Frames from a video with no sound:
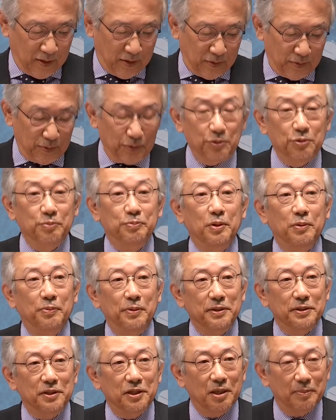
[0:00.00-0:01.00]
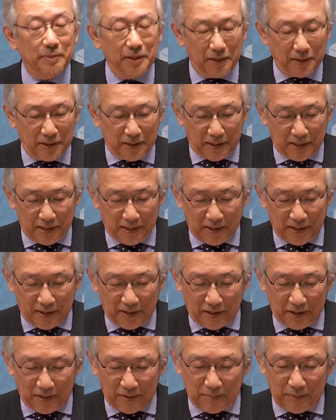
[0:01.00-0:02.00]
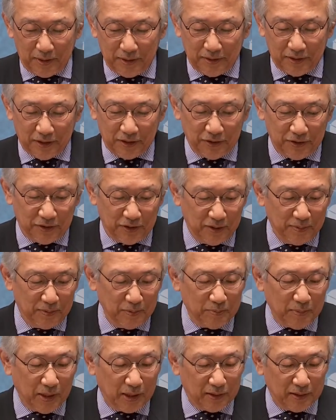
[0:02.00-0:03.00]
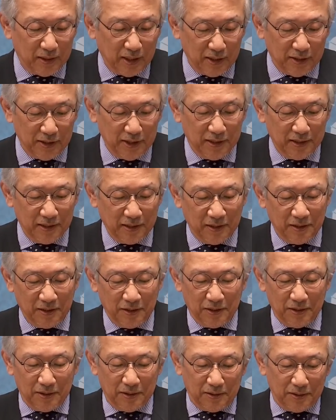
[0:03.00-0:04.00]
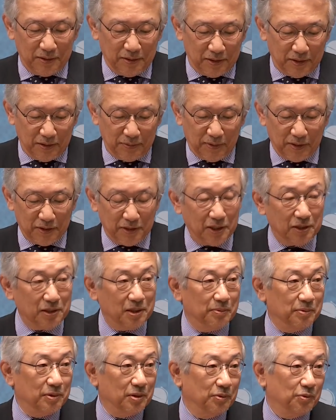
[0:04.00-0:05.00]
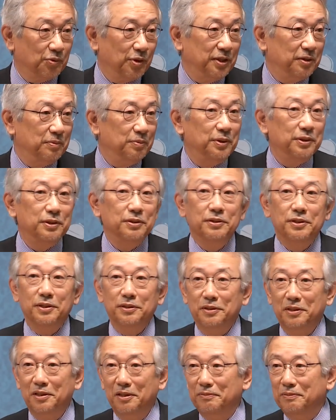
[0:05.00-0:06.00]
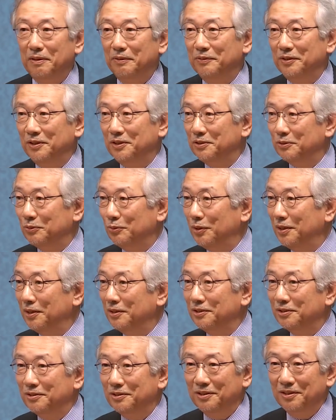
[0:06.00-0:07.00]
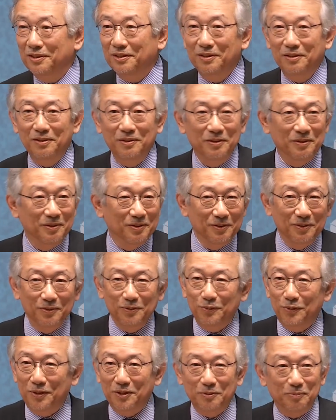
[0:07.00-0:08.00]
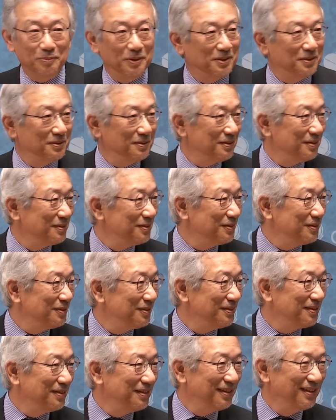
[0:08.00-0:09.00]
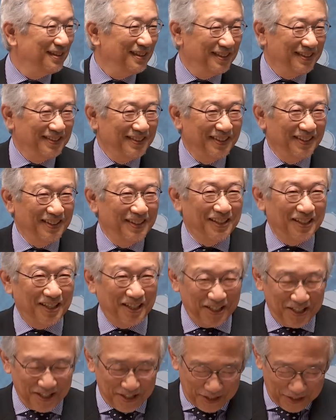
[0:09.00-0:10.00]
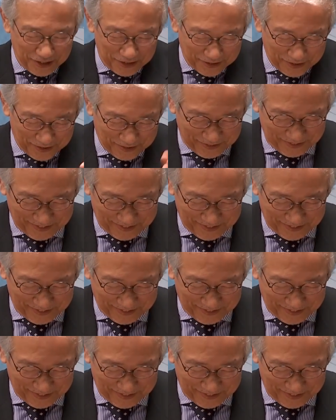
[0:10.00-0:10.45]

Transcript: Through Professor Yamanaka and Mr. Stephen McNally, Chief Executive of Great Britain Sasakawa Foundation. Where's Pete? Here he is.